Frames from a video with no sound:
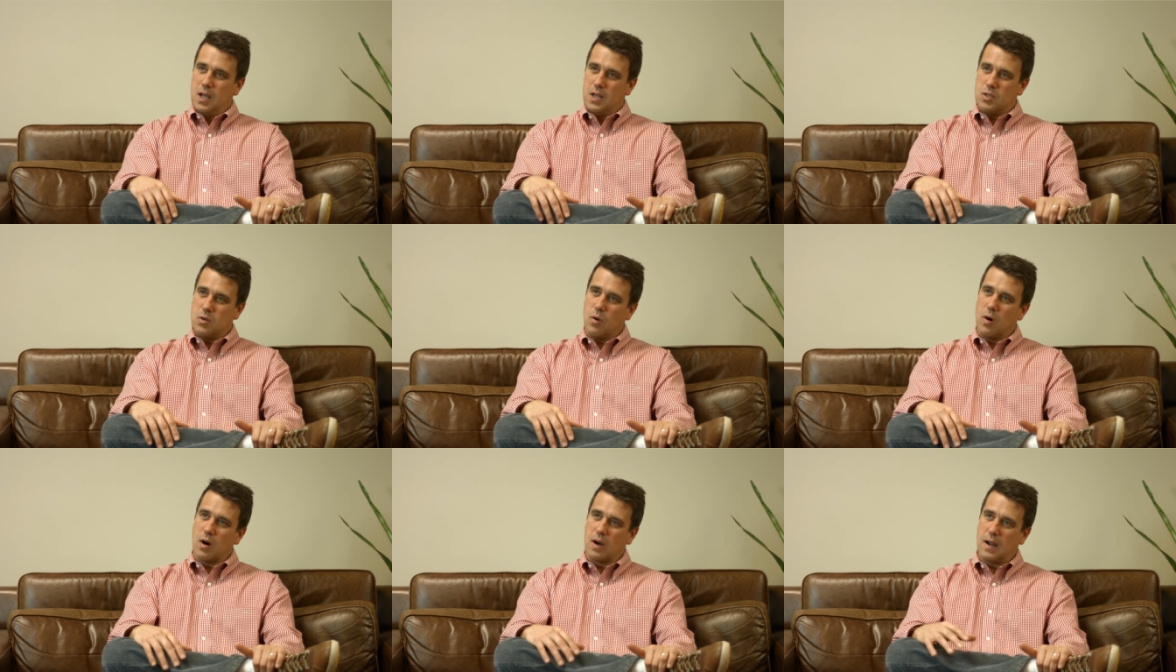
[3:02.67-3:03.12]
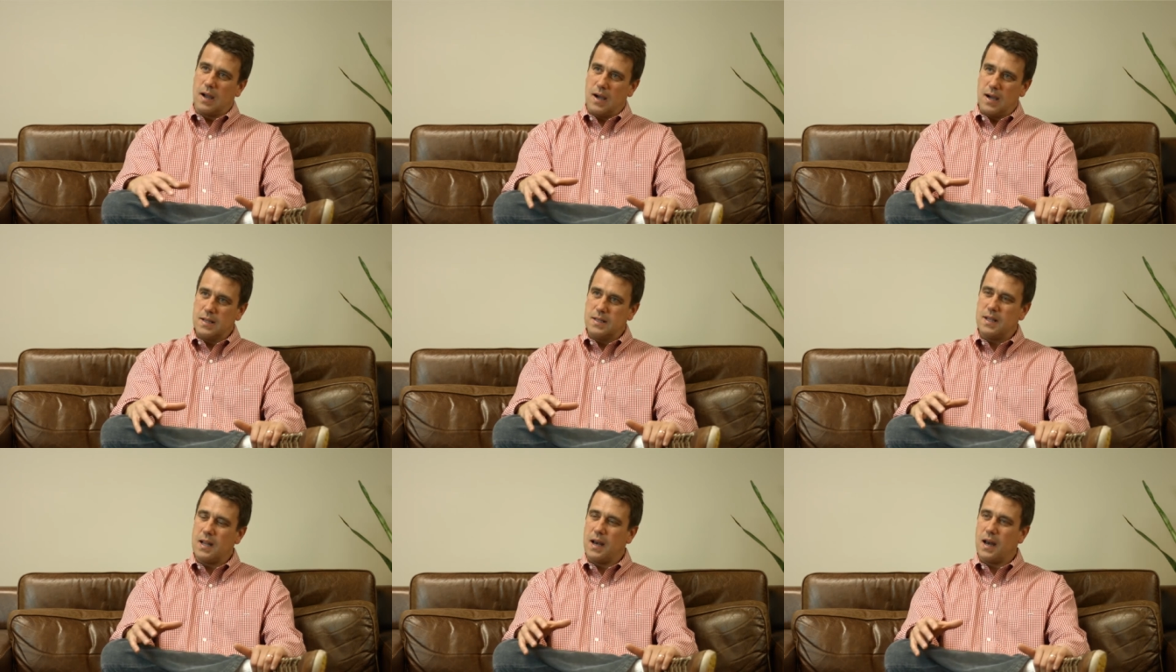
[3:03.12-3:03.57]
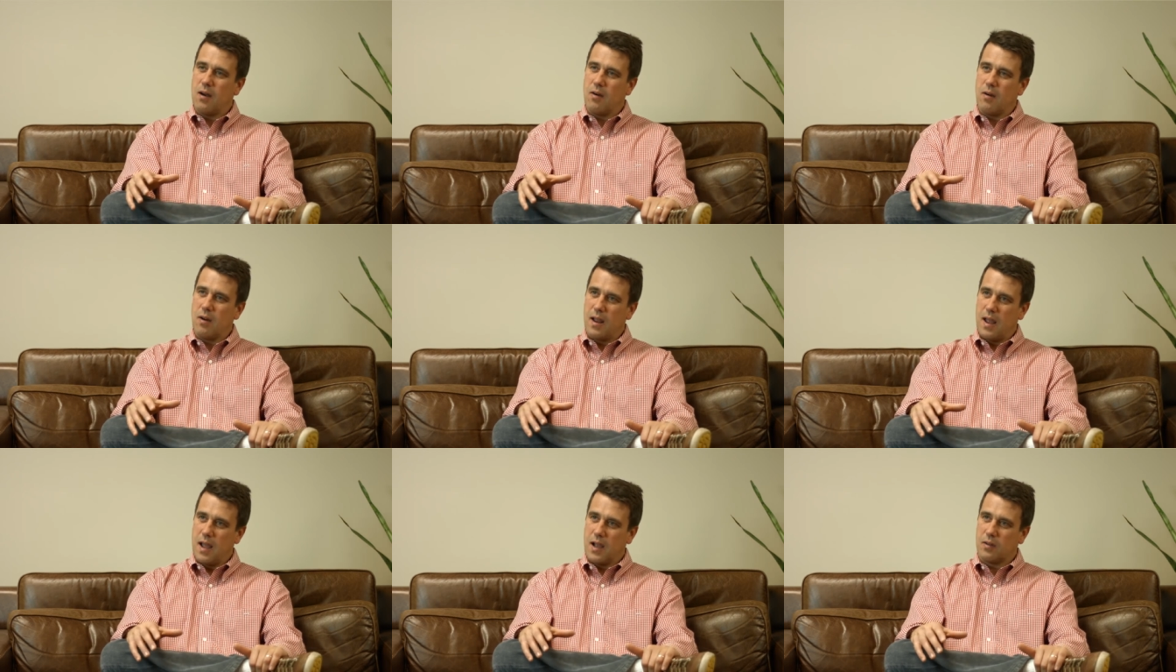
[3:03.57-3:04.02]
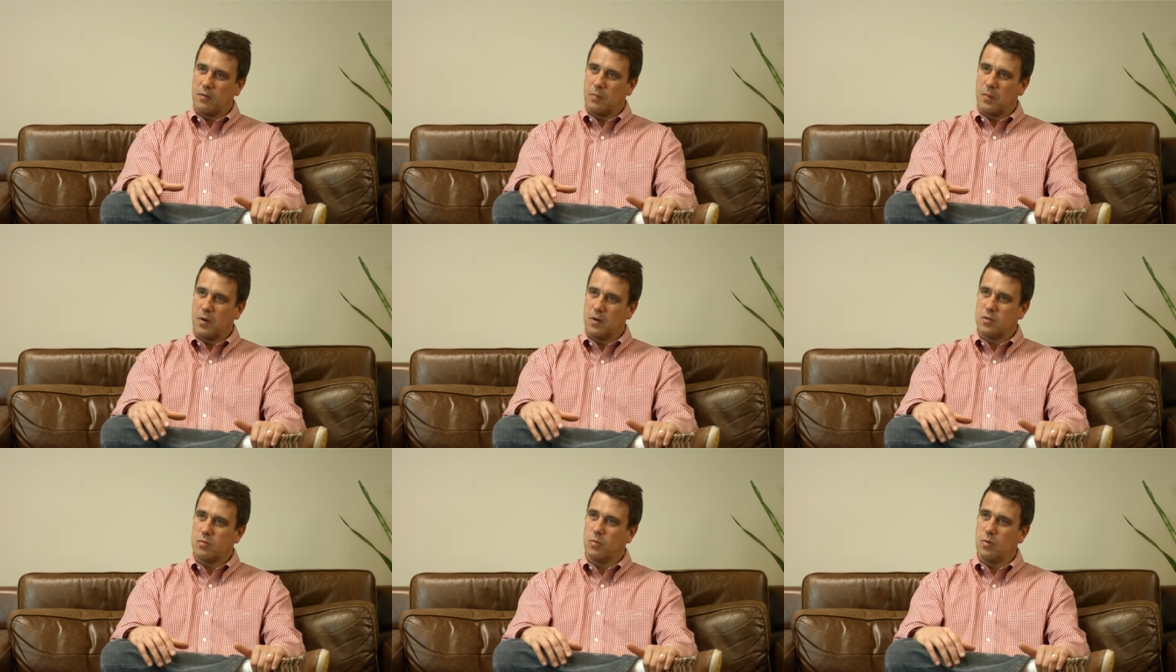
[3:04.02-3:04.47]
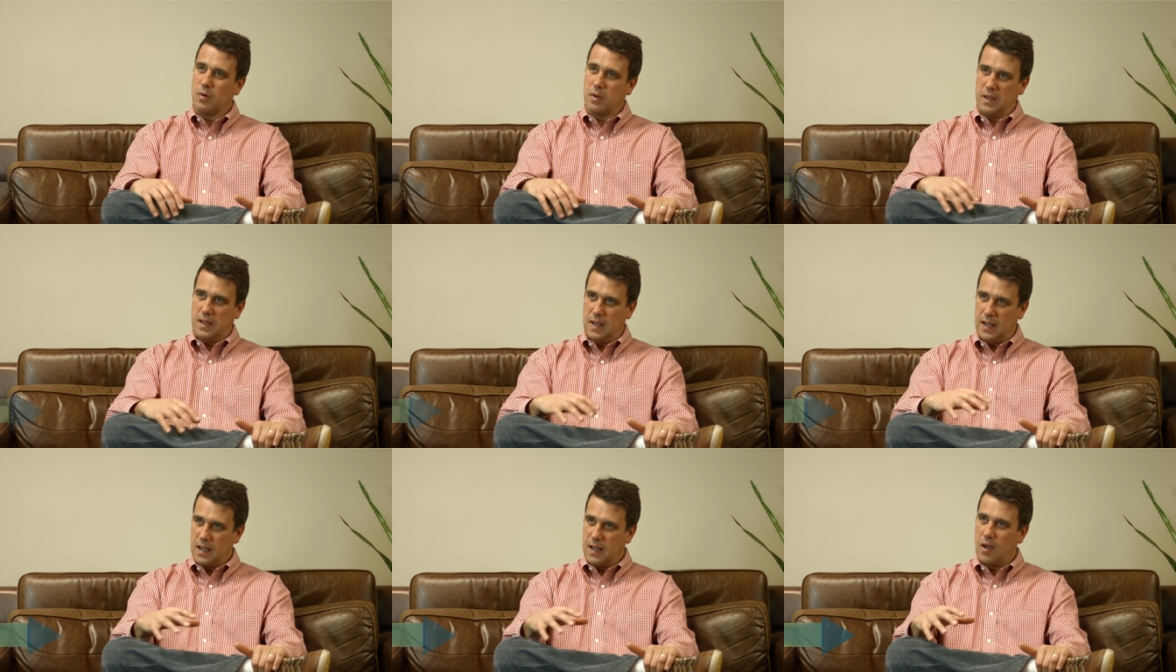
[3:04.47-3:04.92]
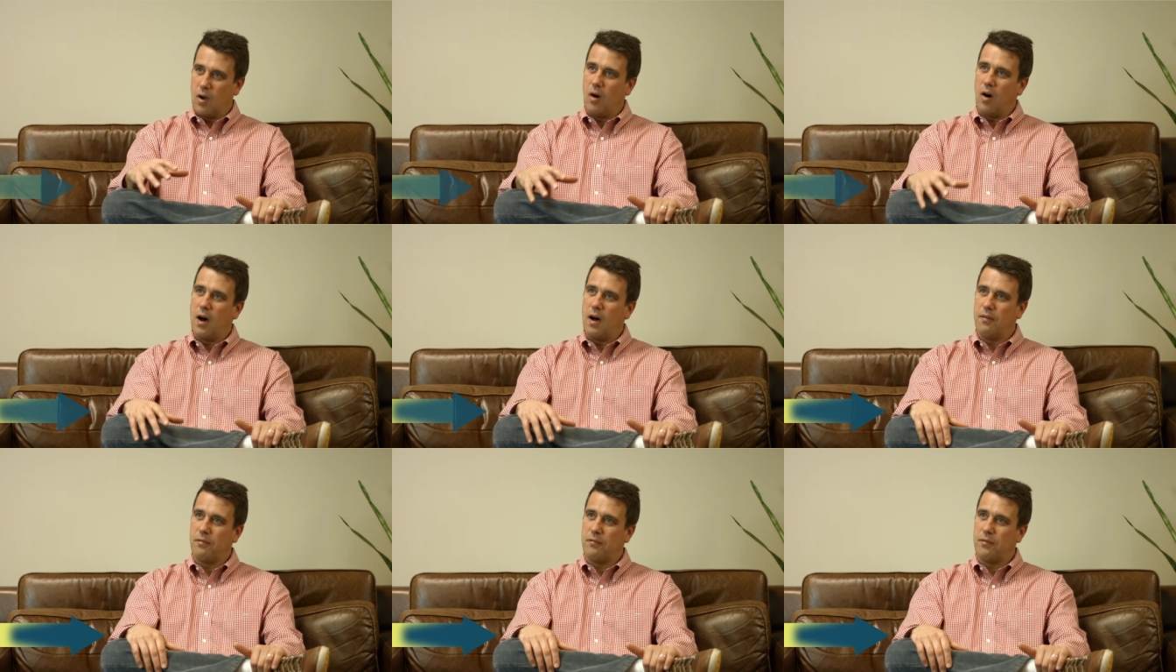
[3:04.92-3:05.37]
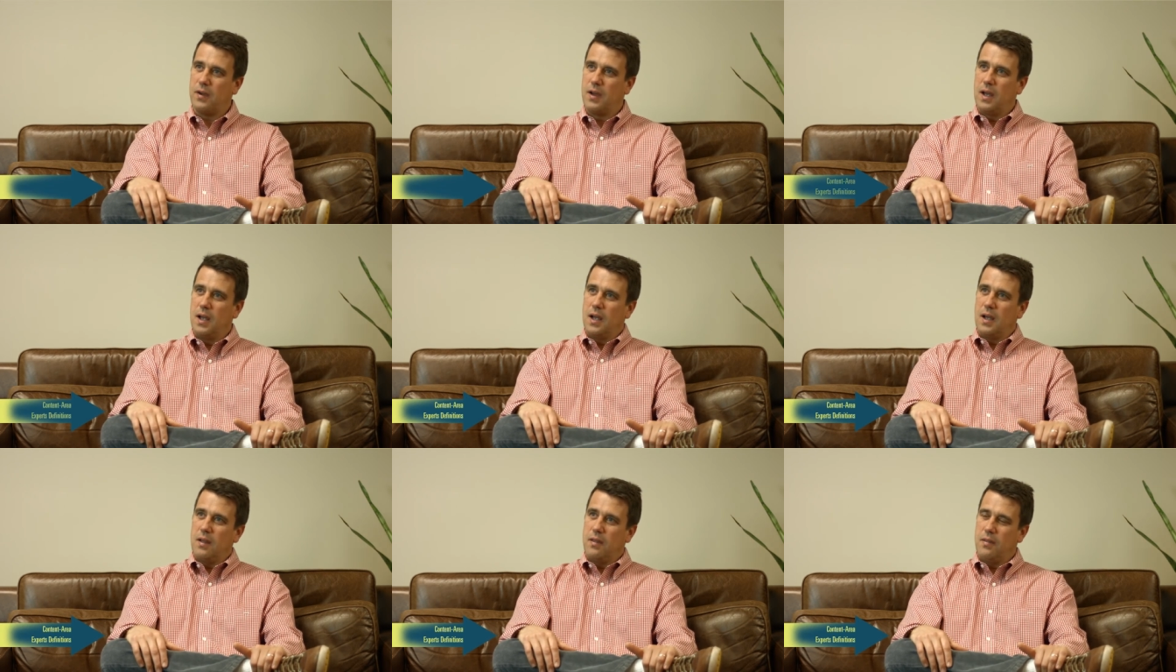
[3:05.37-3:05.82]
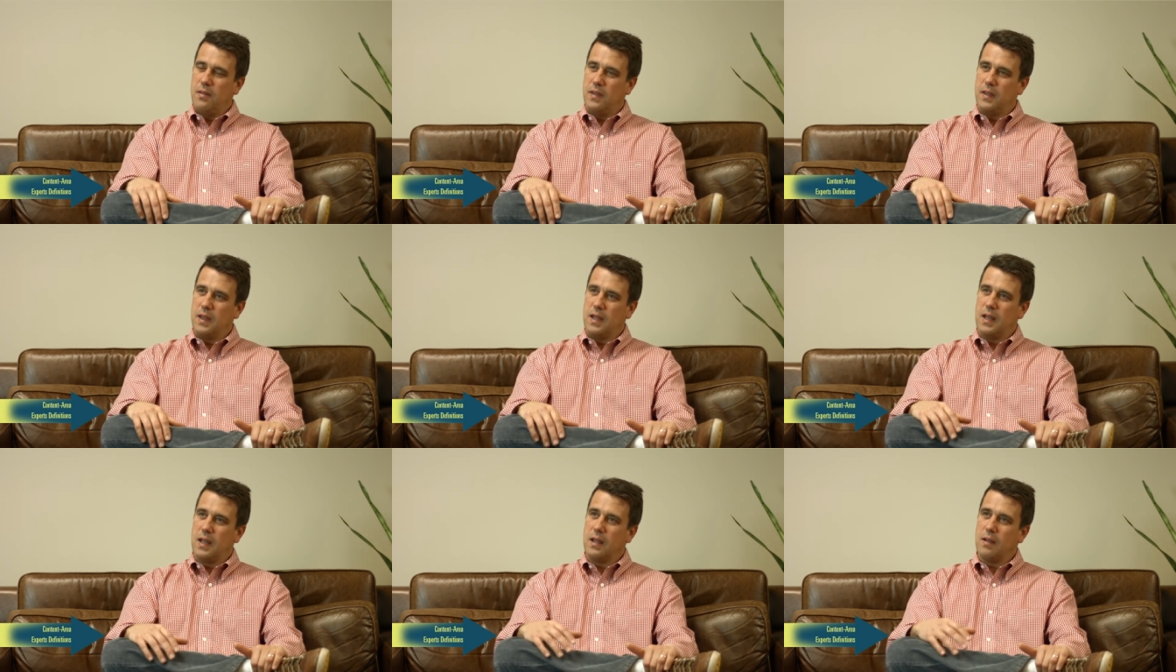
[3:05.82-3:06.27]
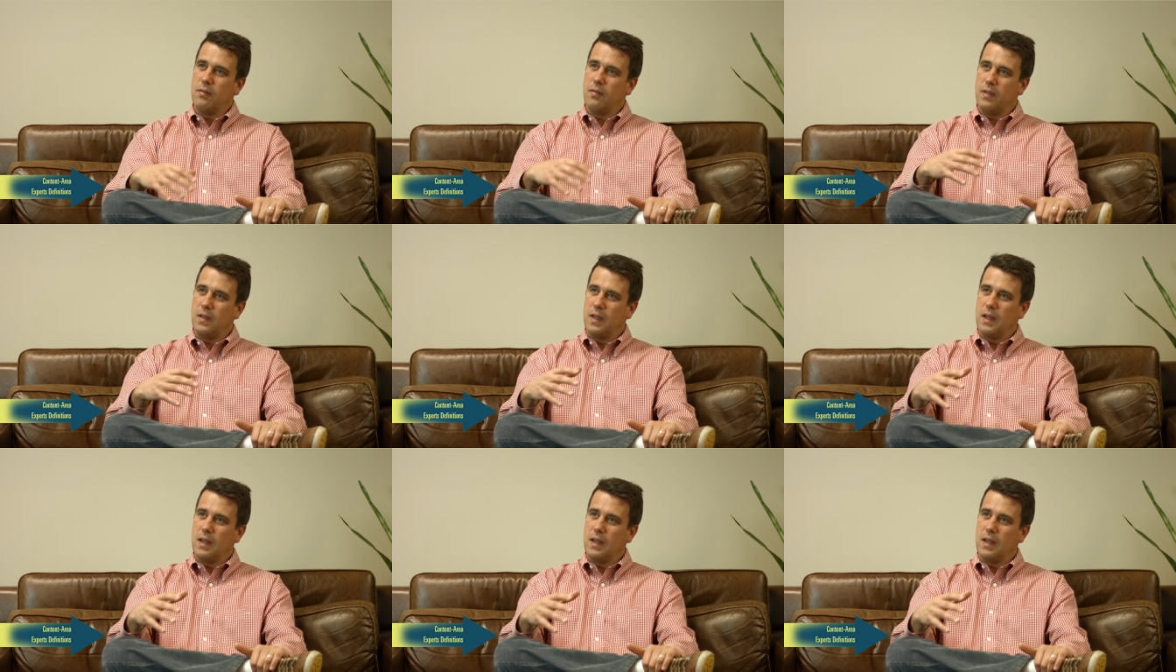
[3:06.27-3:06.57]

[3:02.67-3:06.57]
So our content area experts will kick off the